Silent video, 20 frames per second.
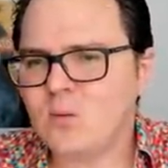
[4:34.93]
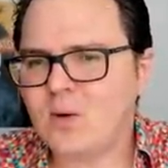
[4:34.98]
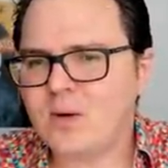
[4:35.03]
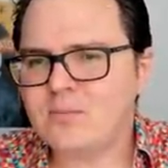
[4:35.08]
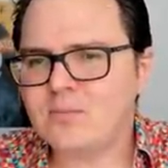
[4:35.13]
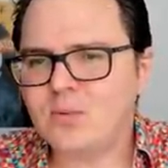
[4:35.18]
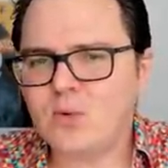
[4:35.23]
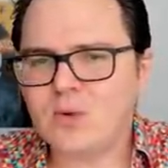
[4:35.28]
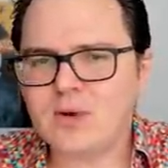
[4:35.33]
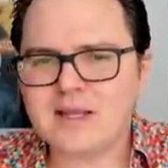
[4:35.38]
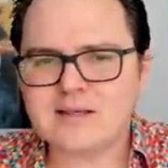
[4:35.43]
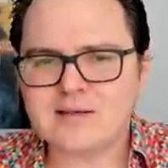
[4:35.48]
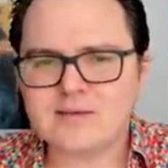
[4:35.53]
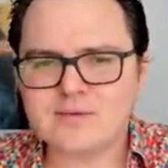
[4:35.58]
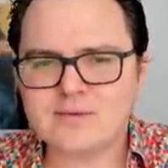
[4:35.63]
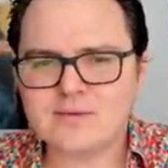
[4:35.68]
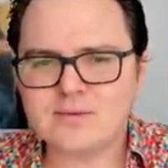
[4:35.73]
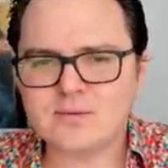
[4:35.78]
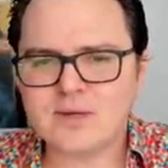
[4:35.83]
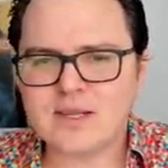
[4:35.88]

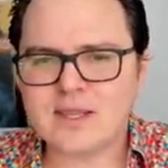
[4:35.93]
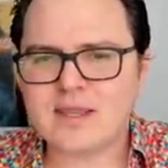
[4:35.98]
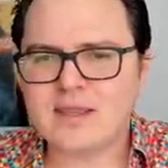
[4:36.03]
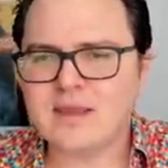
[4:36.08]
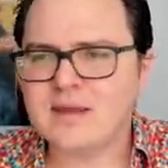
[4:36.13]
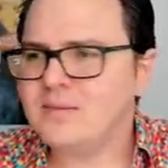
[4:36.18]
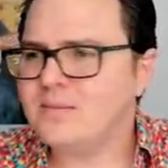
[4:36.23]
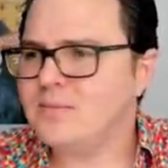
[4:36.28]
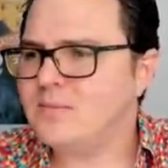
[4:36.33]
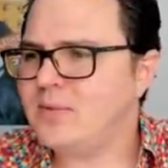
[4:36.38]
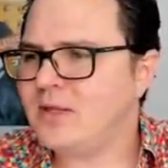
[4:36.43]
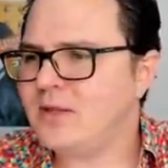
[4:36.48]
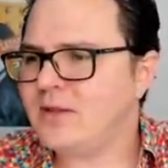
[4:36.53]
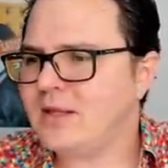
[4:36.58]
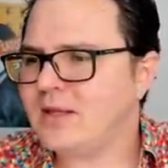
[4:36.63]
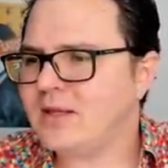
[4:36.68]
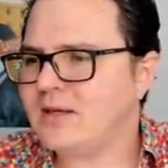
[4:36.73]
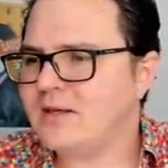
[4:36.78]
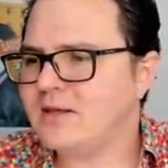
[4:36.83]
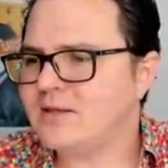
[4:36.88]
$1.3
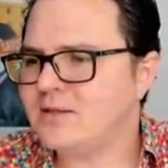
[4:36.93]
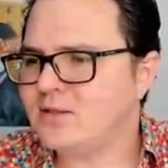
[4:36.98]
billion.